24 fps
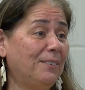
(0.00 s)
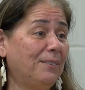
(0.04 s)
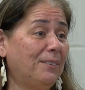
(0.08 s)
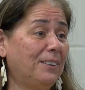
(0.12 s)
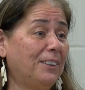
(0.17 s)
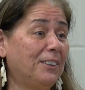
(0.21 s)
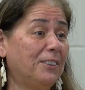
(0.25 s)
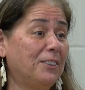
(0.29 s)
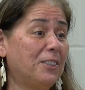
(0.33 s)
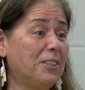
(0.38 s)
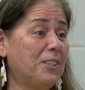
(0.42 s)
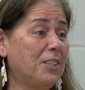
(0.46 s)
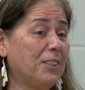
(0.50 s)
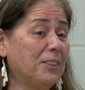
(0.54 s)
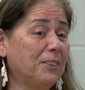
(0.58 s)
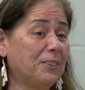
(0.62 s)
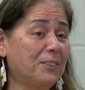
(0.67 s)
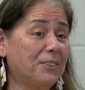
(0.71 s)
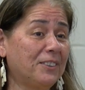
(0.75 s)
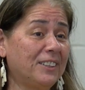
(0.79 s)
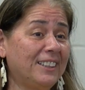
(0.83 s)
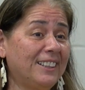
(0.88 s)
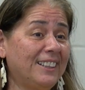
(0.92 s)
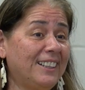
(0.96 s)
When they're
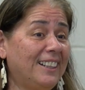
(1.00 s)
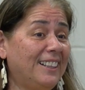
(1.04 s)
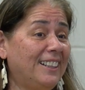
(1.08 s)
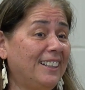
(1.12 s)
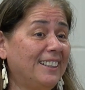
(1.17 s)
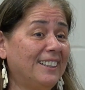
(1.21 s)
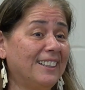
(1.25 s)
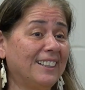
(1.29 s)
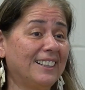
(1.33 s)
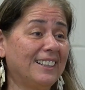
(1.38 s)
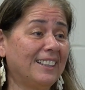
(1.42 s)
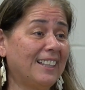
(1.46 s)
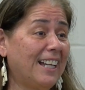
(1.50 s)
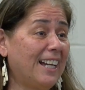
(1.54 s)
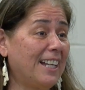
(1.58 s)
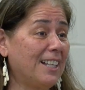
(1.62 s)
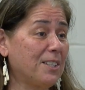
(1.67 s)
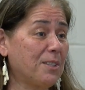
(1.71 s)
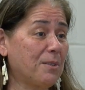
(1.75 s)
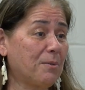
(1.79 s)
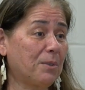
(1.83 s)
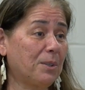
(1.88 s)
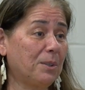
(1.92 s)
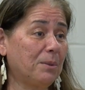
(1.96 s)
children and in the
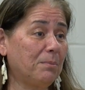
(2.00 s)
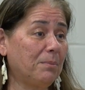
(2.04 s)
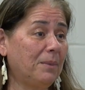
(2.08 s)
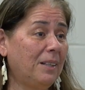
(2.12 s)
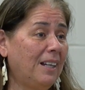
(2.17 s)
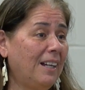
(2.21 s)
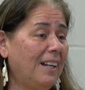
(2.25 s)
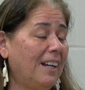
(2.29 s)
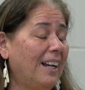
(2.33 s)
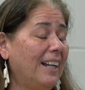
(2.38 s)
classroom,